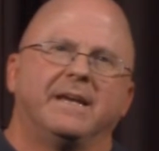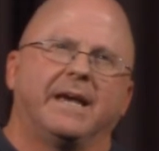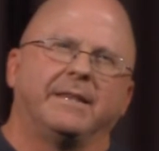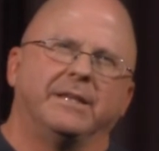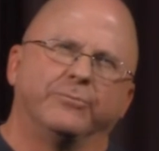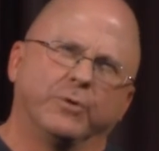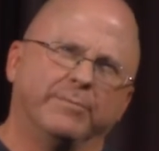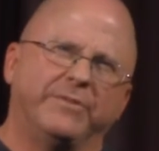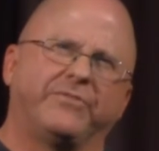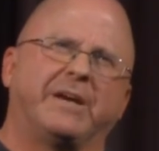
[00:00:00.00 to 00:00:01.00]
And then in
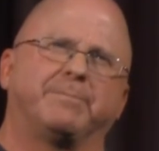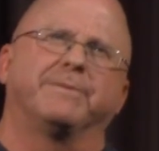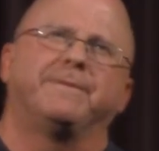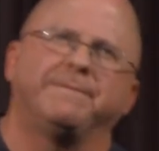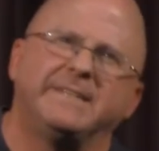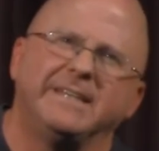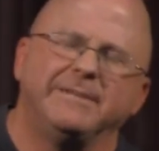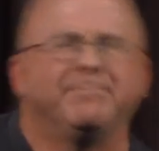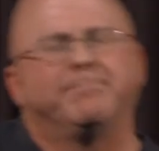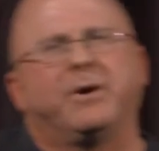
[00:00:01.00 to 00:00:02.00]
Romans chapter
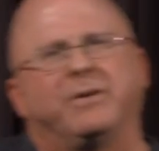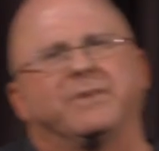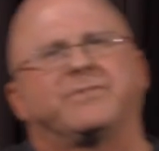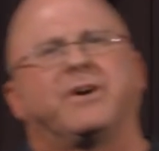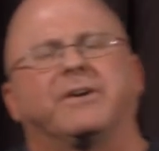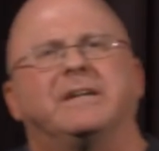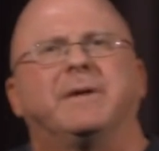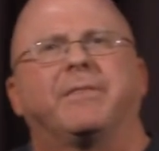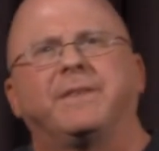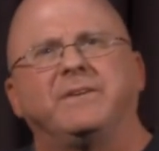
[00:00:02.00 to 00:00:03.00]
15, Paul is talking
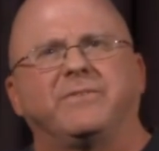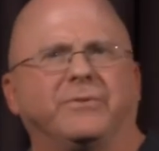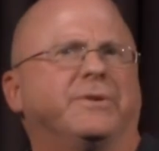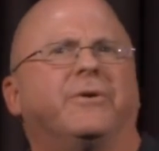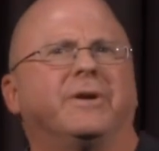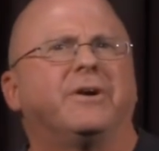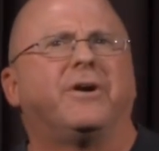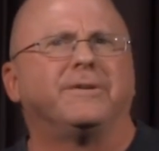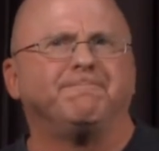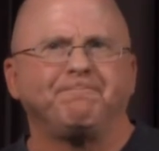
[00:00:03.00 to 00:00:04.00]
about things that are going
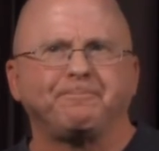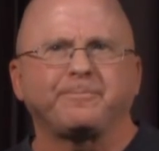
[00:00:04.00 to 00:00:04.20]
on.